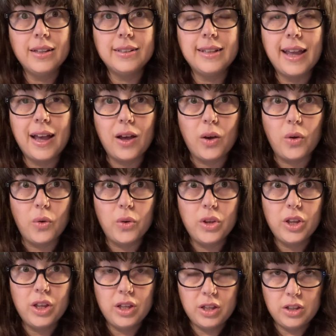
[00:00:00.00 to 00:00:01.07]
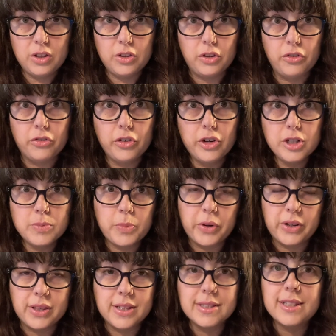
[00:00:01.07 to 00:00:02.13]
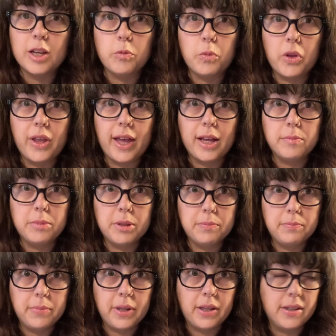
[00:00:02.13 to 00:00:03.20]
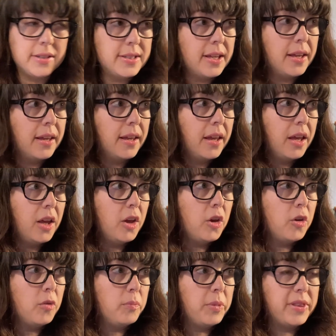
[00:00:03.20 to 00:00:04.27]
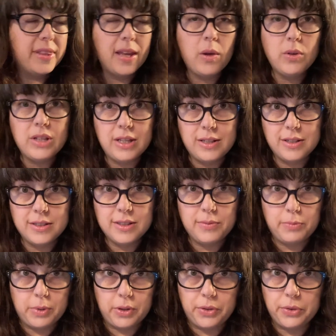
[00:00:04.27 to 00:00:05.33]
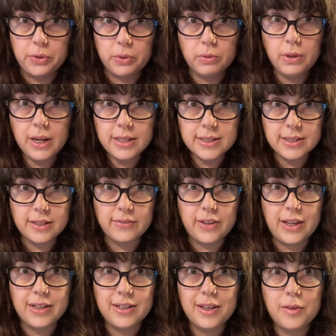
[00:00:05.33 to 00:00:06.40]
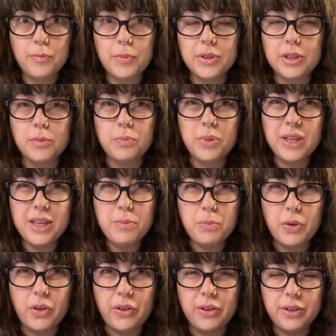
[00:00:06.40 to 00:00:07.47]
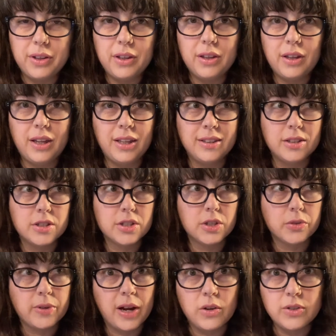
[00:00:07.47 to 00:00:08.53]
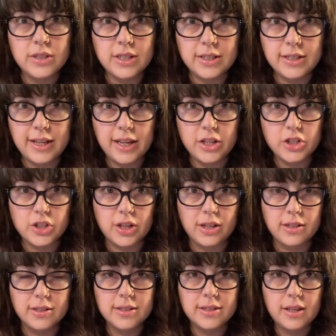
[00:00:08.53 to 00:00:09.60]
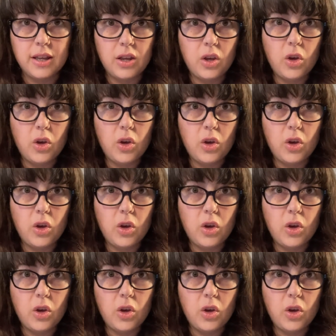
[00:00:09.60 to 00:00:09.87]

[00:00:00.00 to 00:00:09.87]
Now, the first part of the temple had been built, but they needed to build the rest of it. But the people in the surrounding nations